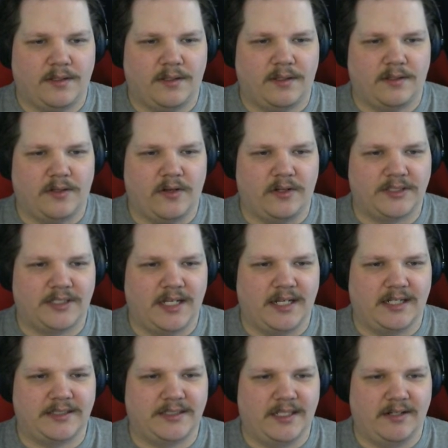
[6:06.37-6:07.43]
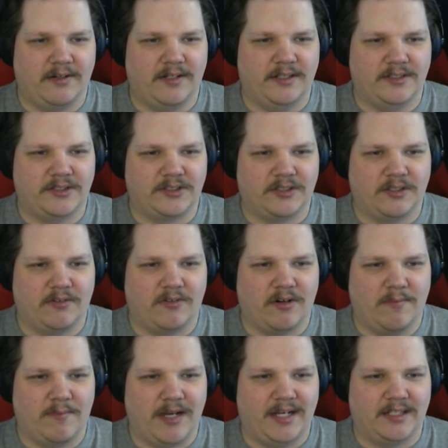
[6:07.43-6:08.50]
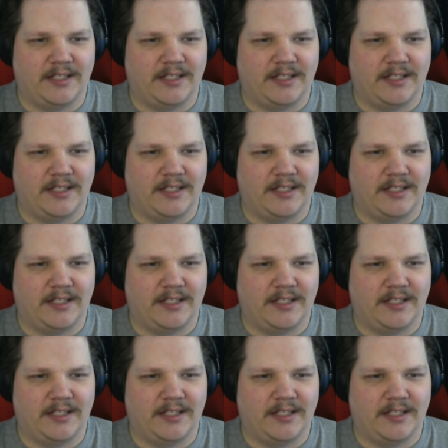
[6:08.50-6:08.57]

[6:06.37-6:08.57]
No, it's not a syringe or a match.